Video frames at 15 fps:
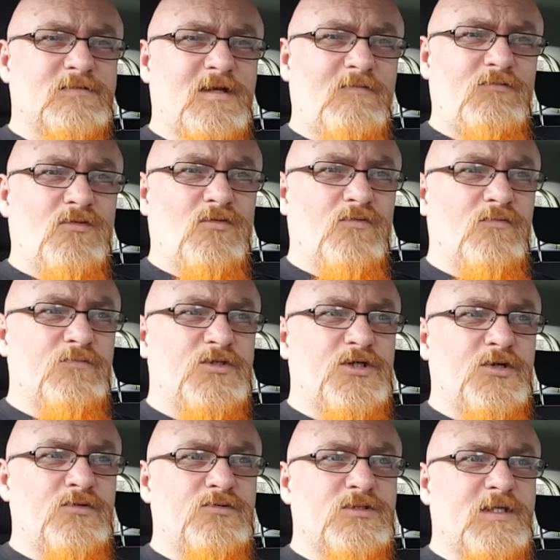Have a look from
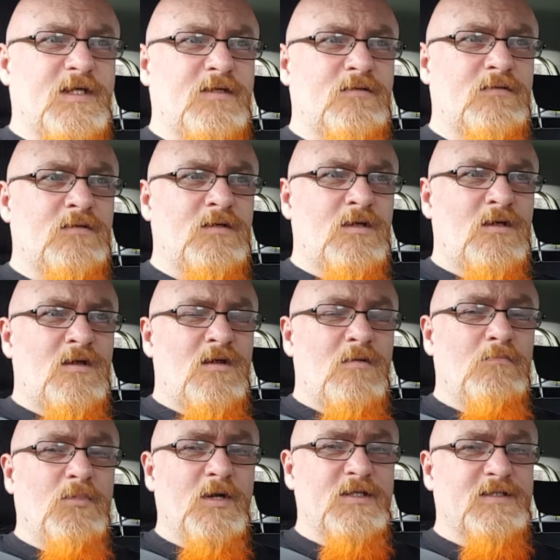Tuesday,
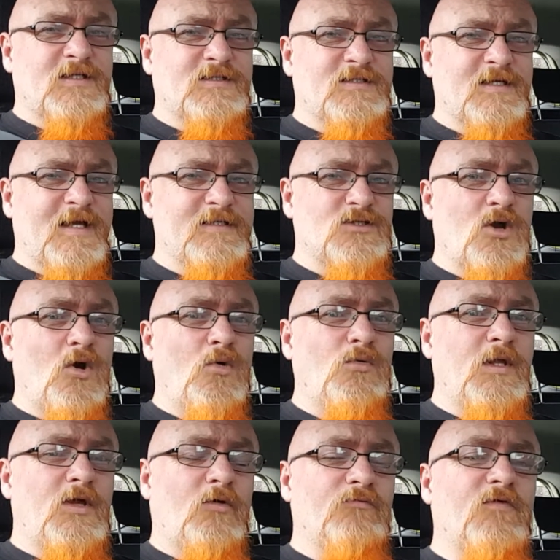but it's, as I say, it's
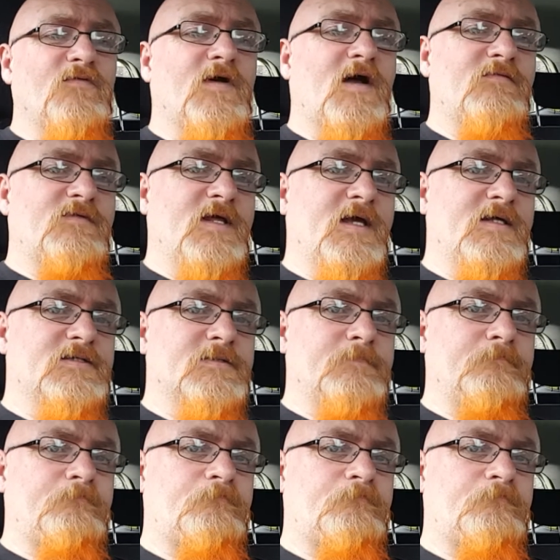only on for 5 days.